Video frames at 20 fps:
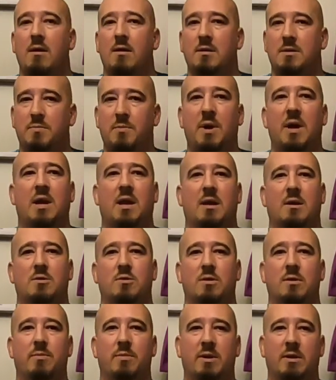this might
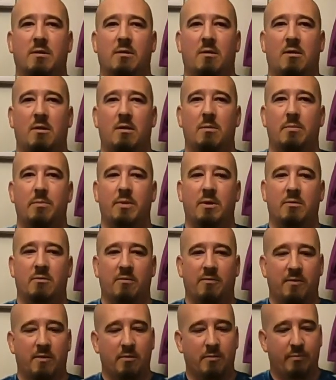actually be a long beer
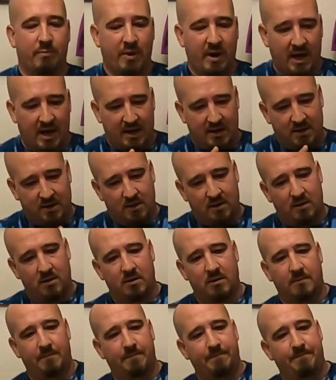review, but
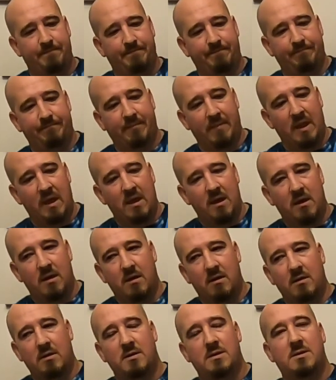
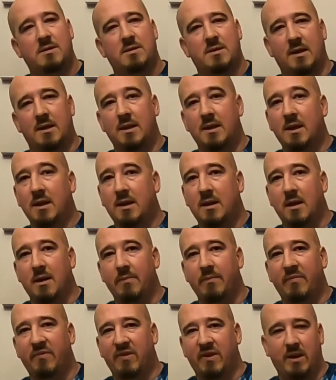suddenly
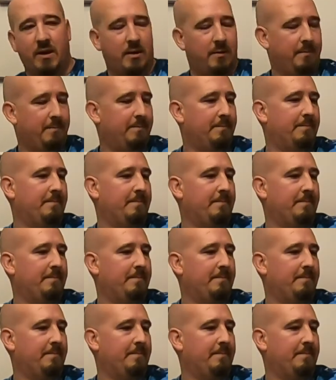comfy.